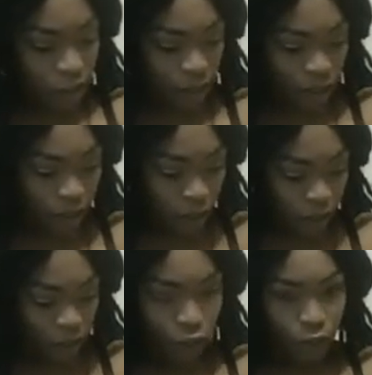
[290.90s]
take a look at
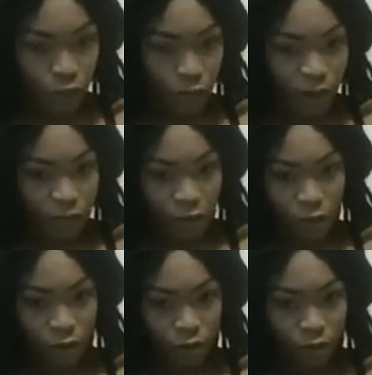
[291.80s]
the Two of
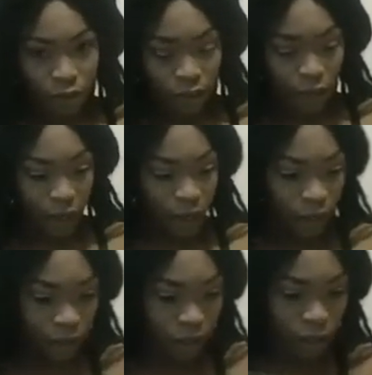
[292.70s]
Pentacles and
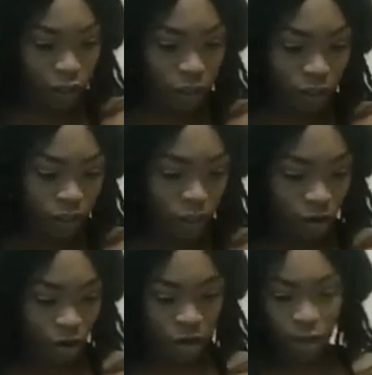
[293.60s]
the Justice
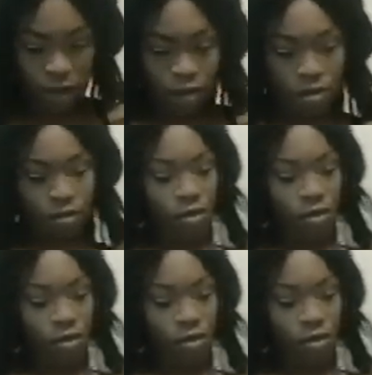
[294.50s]
card here.